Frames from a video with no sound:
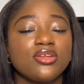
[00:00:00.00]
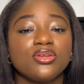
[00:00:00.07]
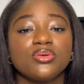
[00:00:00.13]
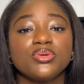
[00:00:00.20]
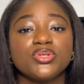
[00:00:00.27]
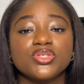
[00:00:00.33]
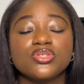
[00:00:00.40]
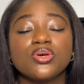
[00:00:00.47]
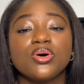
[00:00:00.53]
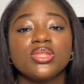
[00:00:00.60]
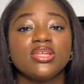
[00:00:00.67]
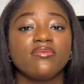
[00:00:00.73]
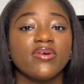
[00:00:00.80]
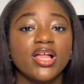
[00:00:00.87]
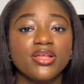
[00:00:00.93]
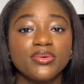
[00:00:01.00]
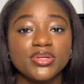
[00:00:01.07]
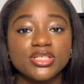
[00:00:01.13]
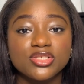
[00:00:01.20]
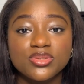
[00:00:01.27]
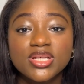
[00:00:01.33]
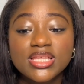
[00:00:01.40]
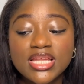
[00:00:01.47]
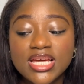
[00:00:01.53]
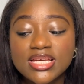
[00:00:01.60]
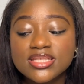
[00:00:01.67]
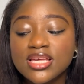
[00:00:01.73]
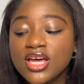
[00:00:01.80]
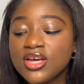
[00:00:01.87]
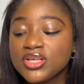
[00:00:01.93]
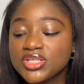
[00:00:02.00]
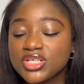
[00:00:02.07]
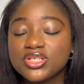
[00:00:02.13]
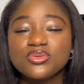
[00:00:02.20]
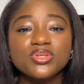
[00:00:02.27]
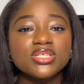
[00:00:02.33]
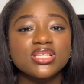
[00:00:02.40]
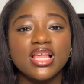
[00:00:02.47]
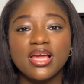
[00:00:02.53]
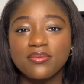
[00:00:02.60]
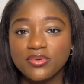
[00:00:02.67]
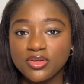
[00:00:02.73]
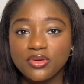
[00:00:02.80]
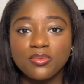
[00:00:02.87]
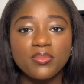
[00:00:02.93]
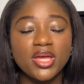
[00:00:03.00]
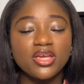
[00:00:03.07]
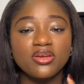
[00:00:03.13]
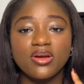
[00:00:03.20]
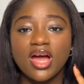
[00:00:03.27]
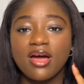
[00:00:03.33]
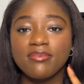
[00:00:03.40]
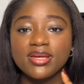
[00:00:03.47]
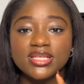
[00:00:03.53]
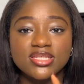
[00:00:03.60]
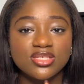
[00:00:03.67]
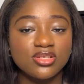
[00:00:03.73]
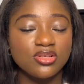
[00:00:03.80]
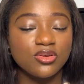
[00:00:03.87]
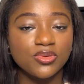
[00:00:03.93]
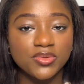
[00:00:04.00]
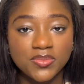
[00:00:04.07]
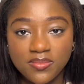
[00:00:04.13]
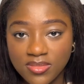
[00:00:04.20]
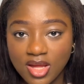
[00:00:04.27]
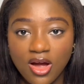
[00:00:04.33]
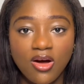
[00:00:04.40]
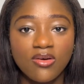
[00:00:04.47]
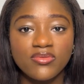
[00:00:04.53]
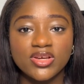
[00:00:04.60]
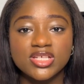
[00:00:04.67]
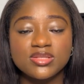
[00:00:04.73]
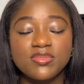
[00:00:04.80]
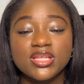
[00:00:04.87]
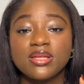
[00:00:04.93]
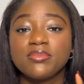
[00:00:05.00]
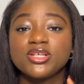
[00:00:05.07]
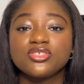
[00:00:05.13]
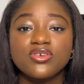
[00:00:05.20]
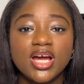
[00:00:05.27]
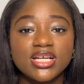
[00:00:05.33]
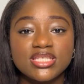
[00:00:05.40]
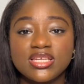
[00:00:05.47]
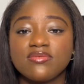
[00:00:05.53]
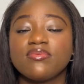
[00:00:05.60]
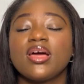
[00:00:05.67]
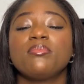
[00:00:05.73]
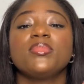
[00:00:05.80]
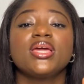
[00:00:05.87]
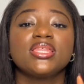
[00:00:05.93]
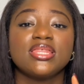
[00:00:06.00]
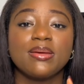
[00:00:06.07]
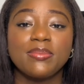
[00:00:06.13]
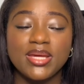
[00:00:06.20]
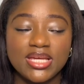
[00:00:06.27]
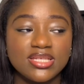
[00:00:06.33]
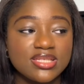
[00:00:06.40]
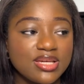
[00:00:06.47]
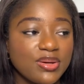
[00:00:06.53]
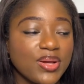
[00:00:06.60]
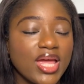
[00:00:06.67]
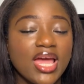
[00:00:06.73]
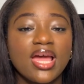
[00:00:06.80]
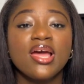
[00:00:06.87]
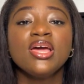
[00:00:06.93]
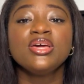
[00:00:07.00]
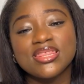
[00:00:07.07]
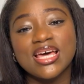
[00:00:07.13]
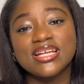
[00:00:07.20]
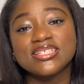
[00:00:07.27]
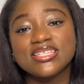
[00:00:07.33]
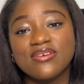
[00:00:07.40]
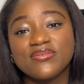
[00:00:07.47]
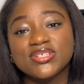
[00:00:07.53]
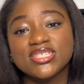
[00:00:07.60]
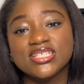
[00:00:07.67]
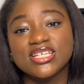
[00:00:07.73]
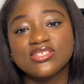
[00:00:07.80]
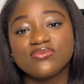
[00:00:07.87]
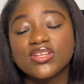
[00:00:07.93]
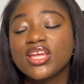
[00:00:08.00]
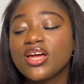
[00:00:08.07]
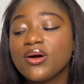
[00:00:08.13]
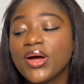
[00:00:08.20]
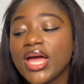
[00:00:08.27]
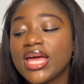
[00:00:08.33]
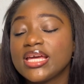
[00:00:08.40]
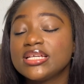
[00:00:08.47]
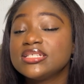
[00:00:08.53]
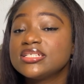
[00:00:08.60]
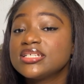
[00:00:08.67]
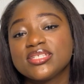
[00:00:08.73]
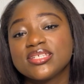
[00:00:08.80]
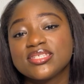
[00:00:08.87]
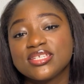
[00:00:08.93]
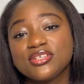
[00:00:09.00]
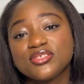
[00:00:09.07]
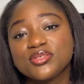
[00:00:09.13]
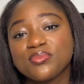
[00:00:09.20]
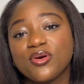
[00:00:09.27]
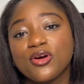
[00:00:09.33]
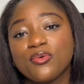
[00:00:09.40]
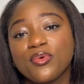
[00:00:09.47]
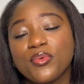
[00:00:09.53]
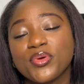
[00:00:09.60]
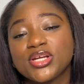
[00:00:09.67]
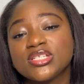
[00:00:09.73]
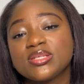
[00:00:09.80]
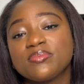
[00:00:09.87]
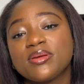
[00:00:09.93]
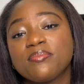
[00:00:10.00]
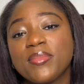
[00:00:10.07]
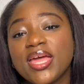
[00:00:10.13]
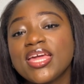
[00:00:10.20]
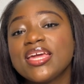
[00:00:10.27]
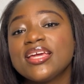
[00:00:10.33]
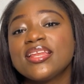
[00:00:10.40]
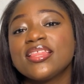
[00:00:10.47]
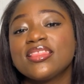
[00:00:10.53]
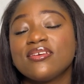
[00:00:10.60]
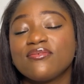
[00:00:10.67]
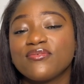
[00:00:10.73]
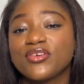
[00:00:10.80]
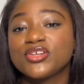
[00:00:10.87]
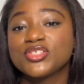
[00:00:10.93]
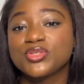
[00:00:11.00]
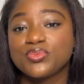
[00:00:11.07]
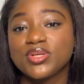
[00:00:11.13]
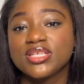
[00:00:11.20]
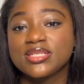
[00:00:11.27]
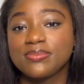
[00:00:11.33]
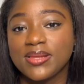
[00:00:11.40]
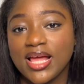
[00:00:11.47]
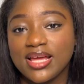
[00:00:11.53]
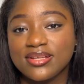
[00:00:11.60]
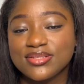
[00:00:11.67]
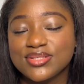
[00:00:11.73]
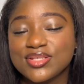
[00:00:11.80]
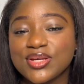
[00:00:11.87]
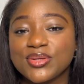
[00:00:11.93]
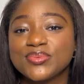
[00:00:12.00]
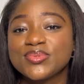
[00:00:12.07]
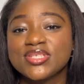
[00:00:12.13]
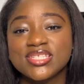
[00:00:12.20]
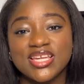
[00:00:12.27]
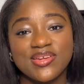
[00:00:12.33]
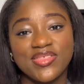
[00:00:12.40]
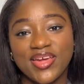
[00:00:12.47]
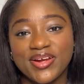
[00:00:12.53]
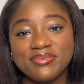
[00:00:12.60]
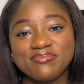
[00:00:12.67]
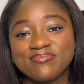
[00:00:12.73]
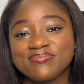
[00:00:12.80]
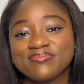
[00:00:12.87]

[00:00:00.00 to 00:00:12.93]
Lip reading: you saw the value in doing this. So just want to like make your habits obvious, make them attractive, and make them easy. Okay, that is that for today's video, and I'm going to see you tomorrow where we're going to be making the first week's plan. So see you there.